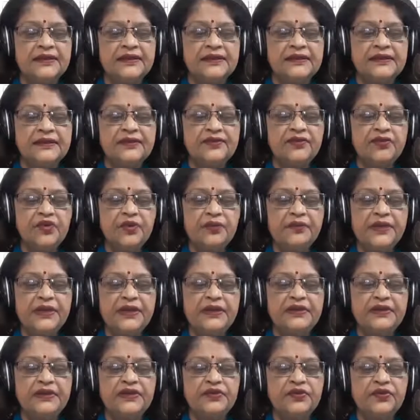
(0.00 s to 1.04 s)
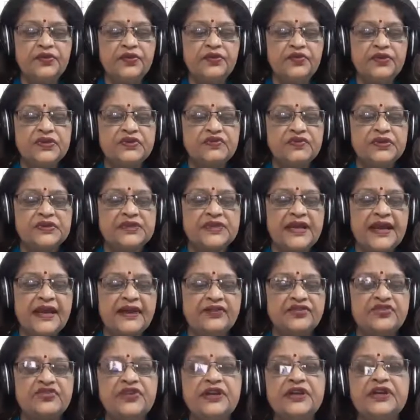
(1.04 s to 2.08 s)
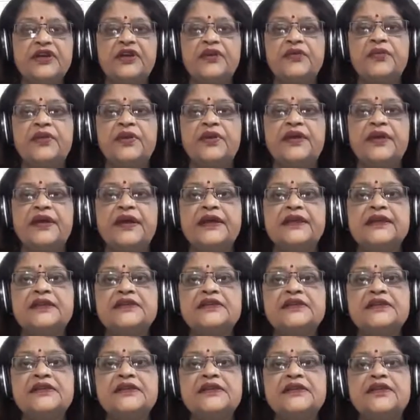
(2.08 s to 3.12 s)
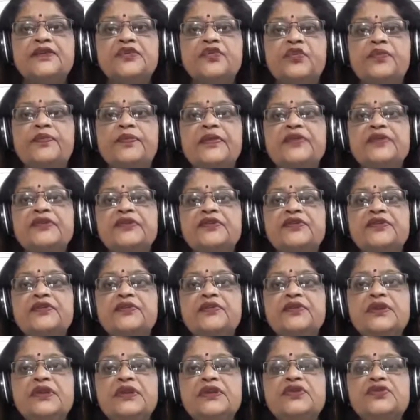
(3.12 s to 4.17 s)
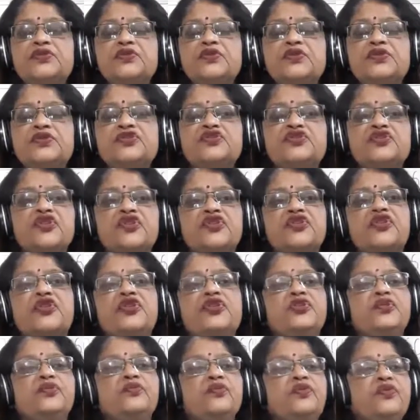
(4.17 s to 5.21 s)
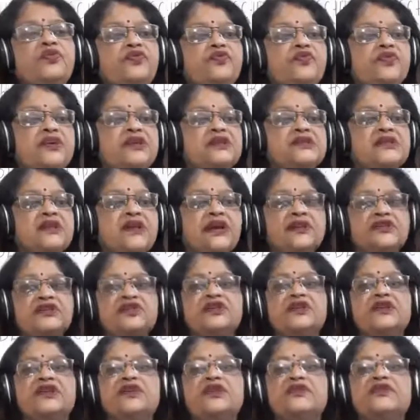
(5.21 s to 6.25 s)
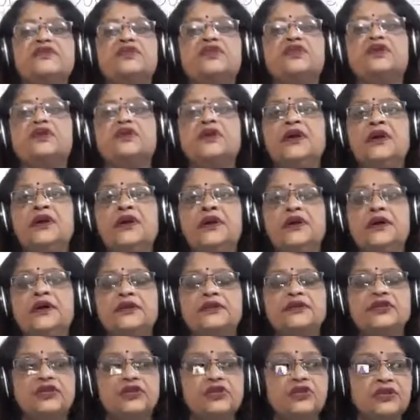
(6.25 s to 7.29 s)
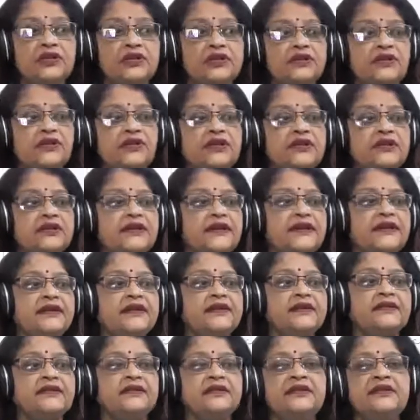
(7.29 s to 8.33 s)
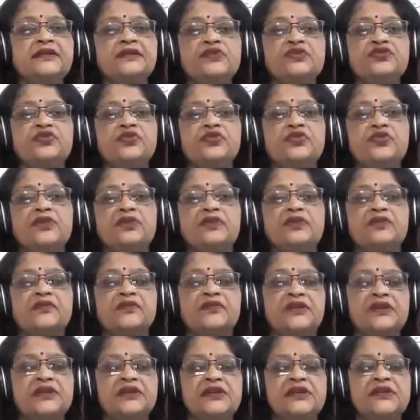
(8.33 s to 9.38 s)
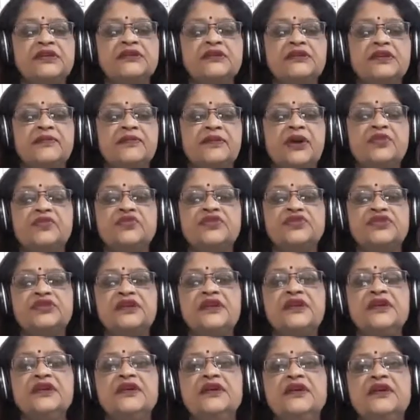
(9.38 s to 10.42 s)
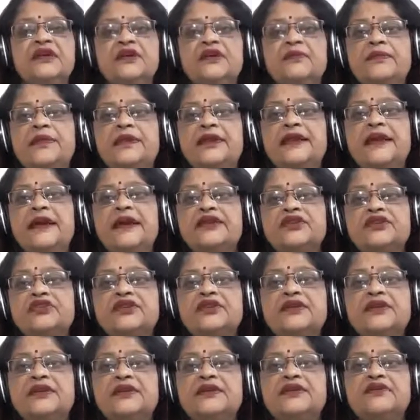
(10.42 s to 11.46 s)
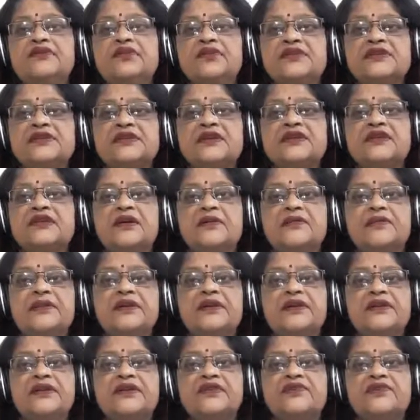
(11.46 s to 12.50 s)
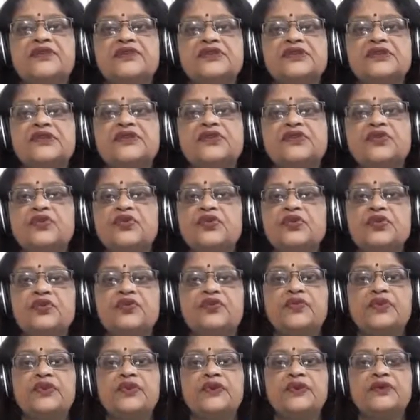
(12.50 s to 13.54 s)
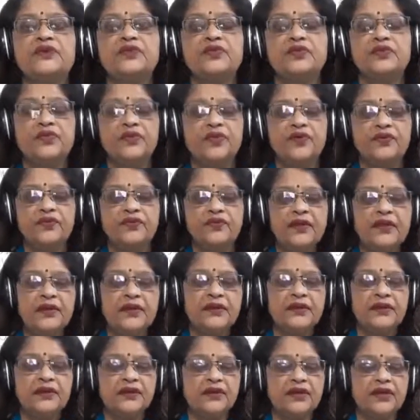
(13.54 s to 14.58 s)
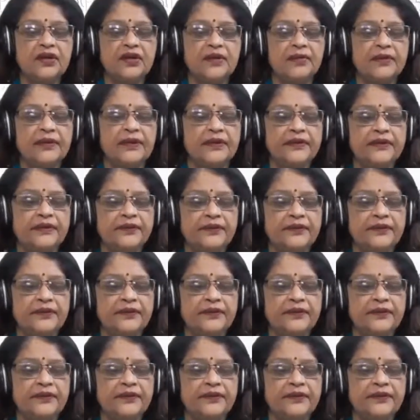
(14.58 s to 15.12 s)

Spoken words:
then opened the door, which was actually a cupboard, and children, he opened the door. He told Zerol to move first. Actually, it was Zerol thought that this door will lead them outside, but actually it was a cupboard. It was the door, wooden door of a cupboard.